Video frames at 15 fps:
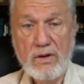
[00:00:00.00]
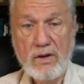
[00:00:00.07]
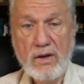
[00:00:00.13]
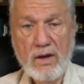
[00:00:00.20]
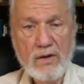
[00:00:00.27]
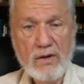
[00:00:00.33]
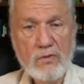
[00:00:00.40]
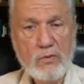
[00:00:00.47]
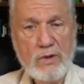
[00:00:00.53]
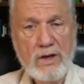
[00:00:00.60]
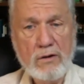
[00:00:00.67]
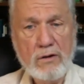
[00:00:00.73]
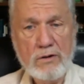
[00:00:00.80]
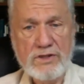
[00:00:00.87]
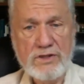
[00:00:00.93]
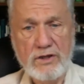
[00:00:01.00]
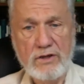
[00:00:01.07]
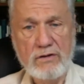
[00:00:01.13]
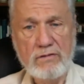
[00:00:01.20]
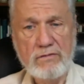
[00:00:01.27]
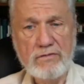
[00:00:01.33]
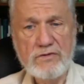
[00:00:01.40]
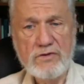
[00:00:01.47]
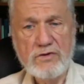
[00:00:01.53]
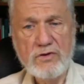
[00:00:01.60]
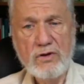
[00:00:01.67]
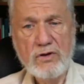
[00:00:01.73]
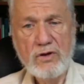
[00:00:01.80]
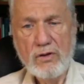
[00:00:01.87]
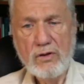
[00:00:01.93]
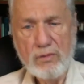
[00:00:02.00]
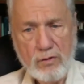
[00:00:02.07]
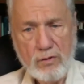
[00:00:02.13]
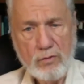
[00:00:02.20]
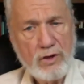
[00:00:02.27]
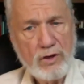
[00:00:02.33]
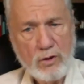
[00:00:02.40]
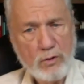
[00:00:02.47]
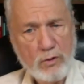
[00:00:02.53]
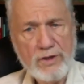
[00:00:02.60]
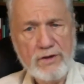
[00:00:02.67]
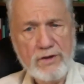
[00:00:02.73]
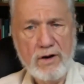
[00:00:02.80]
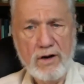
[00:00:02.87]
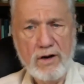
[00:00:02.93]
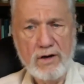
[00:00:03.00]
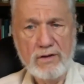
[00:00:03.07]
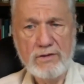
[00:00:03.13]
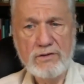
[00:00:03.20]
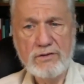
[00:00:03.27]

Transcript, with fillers: And we ourselves, though we know it not,